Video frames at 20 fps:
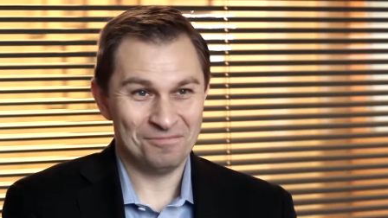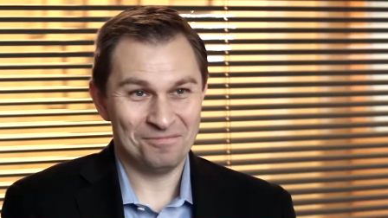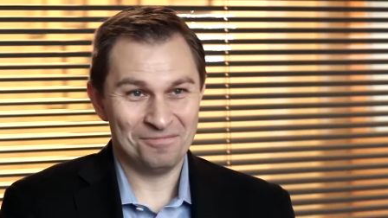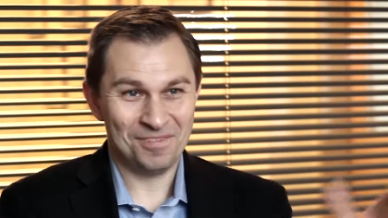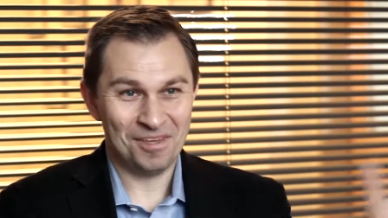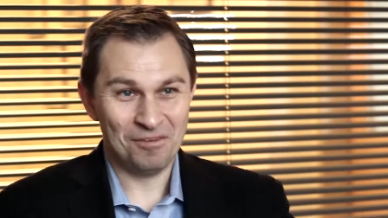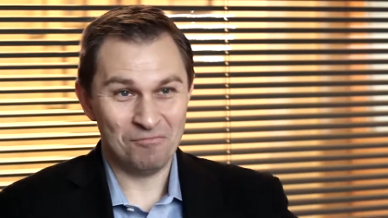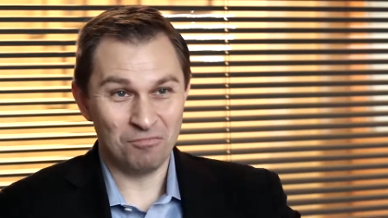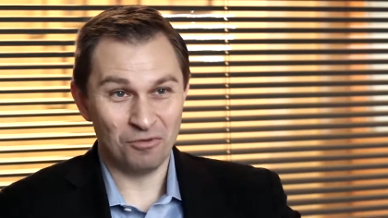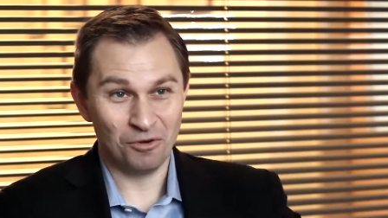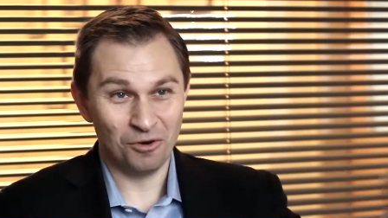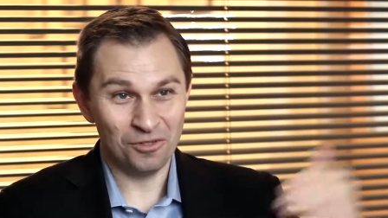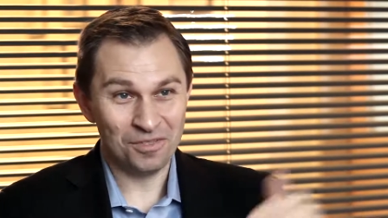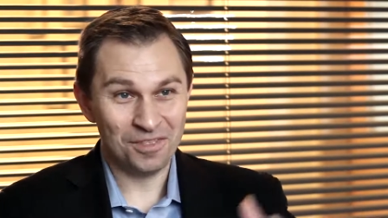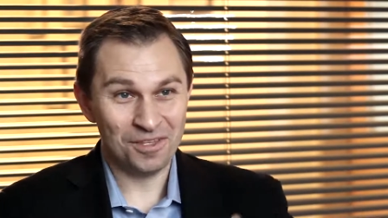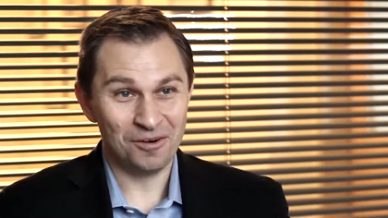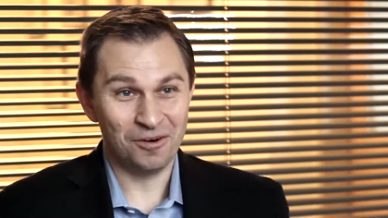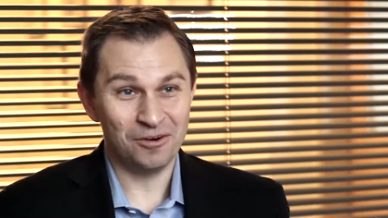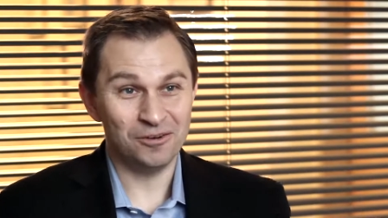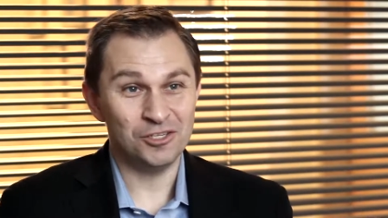They brought
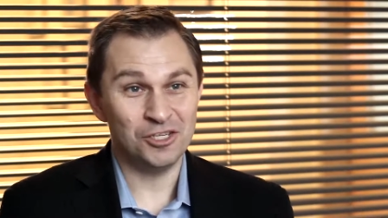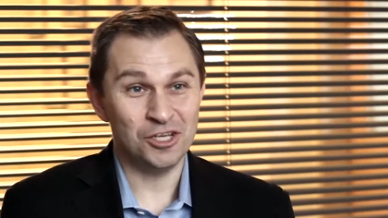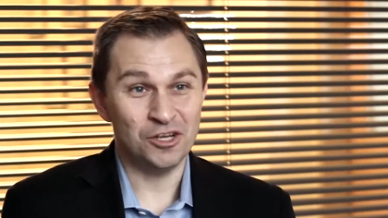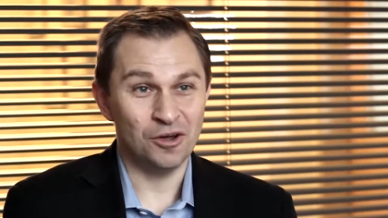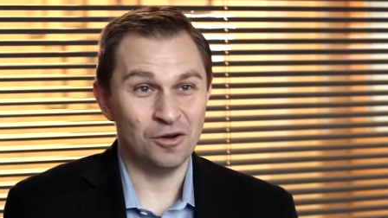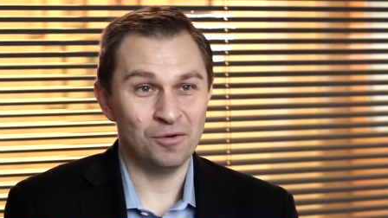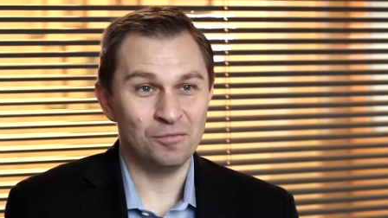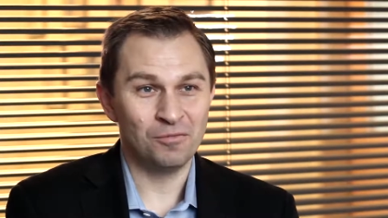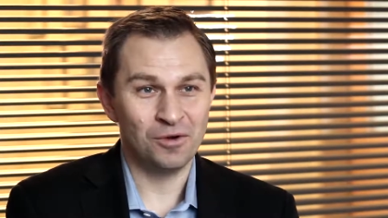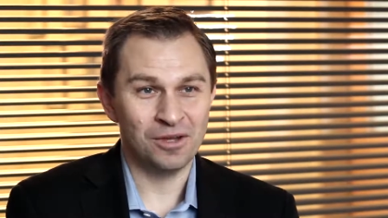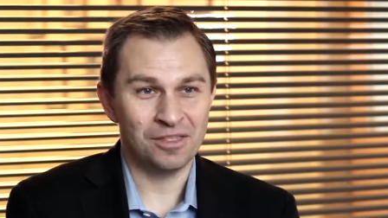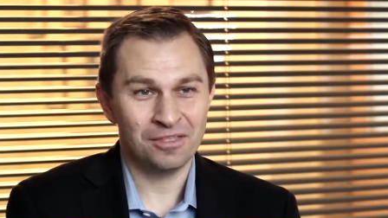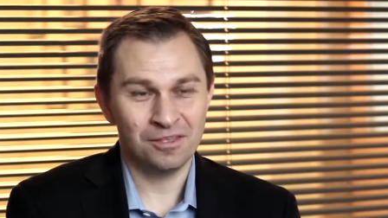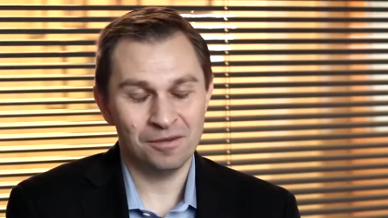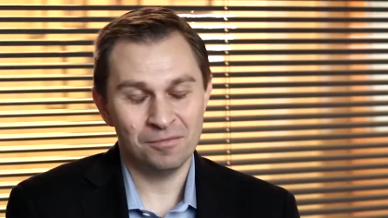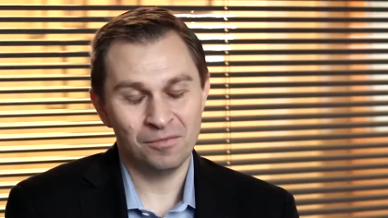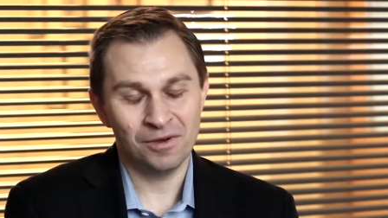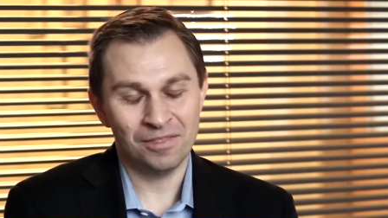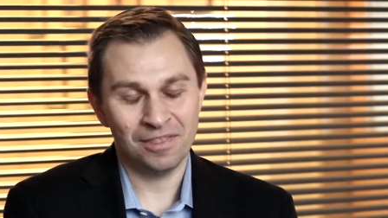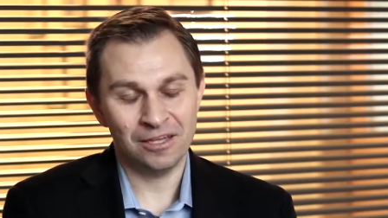their own genome with
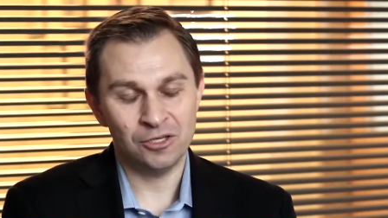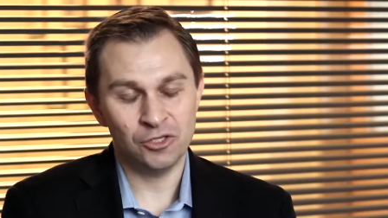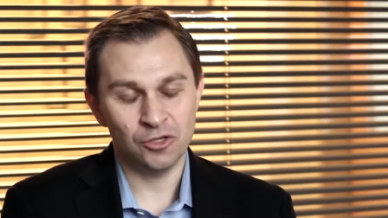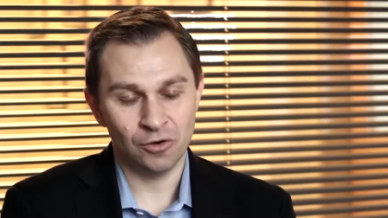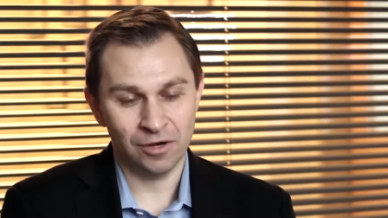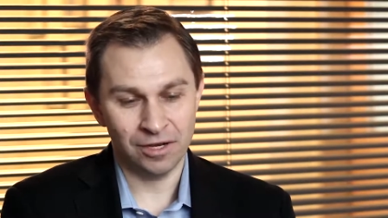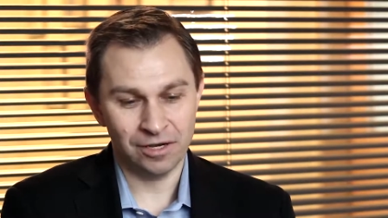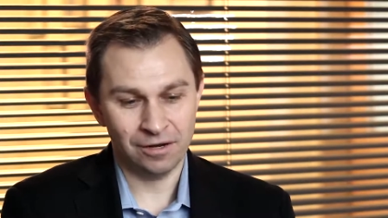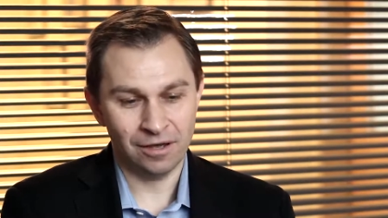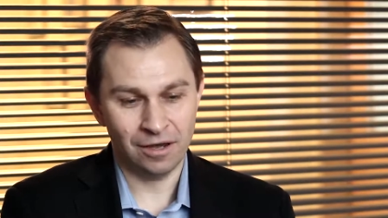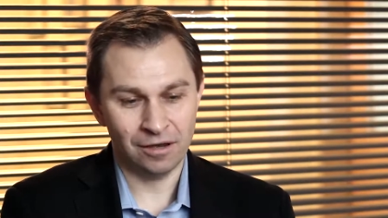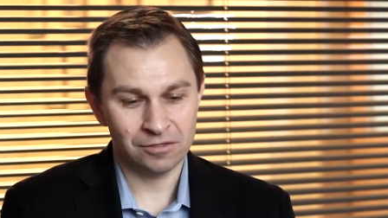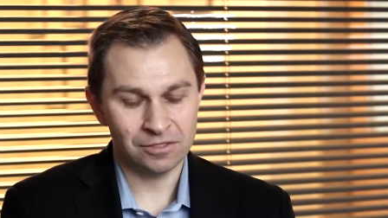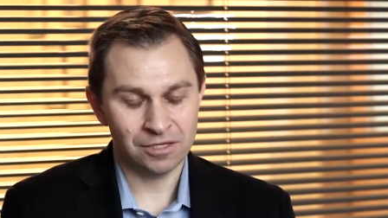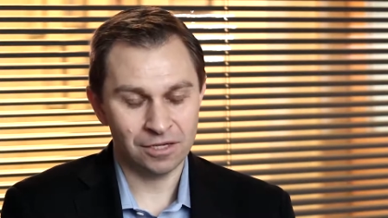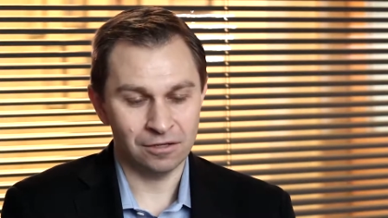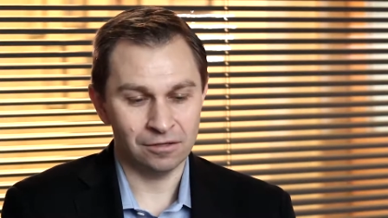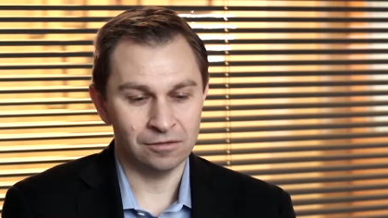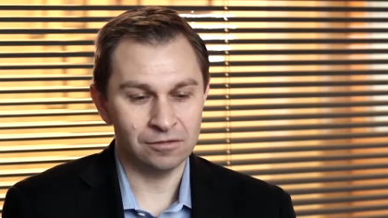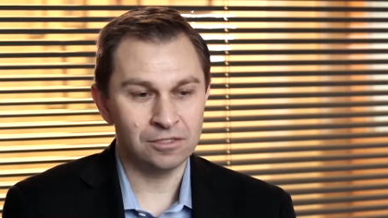them when they joined our
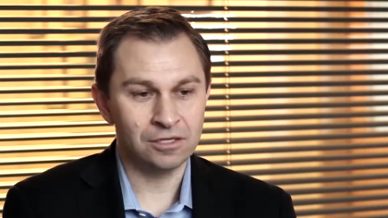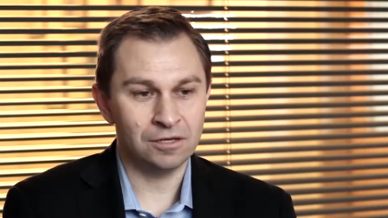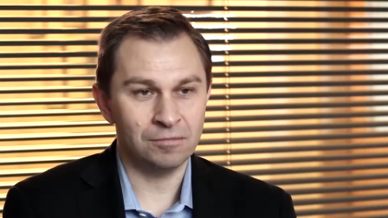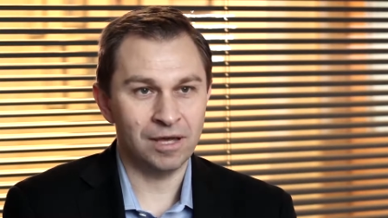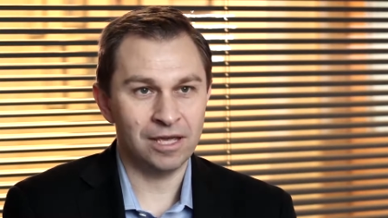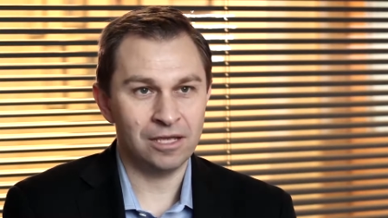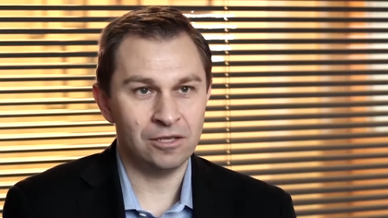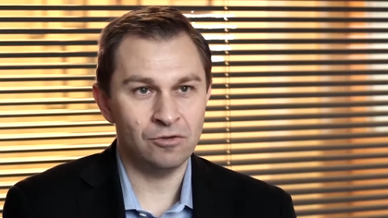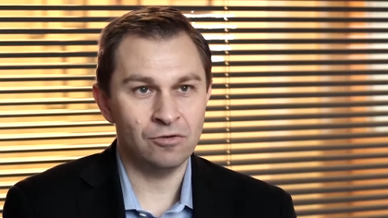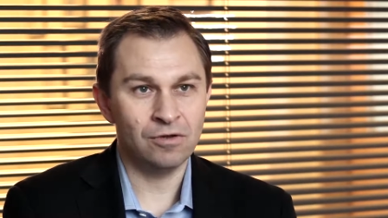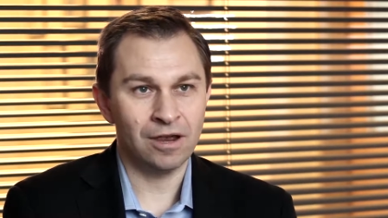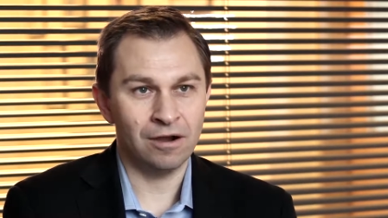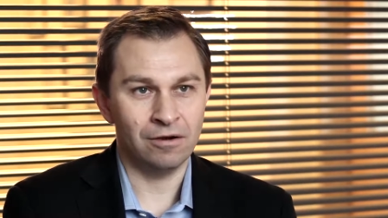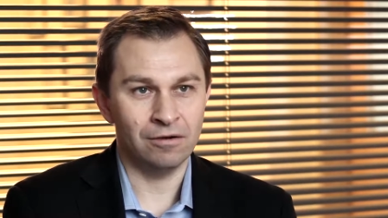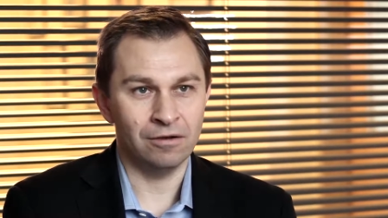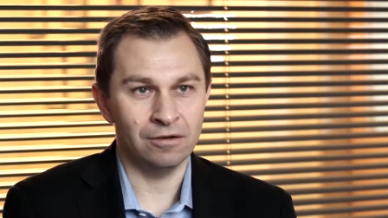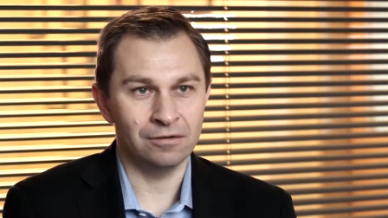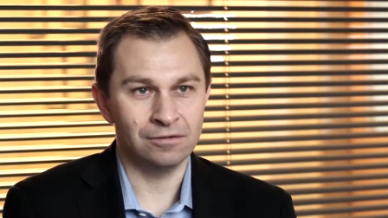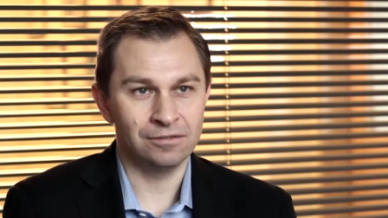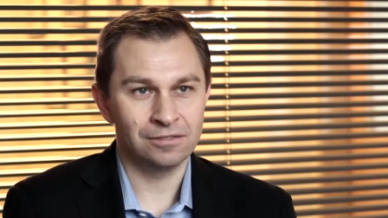cells to make
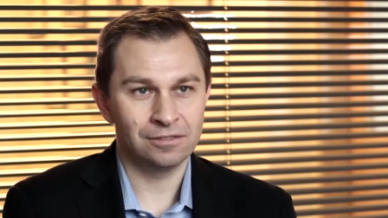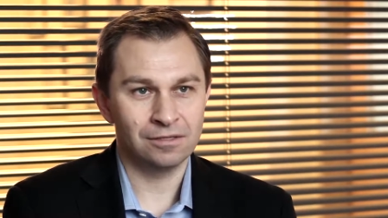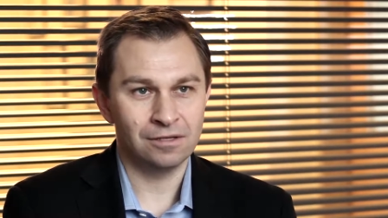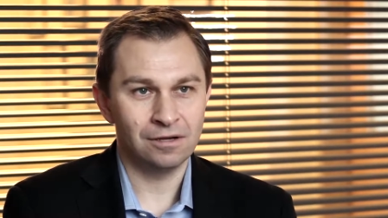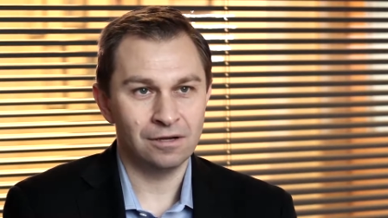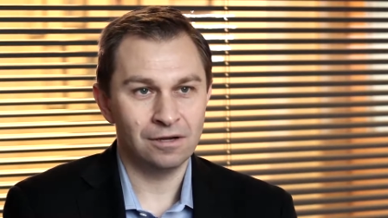eukaryotes.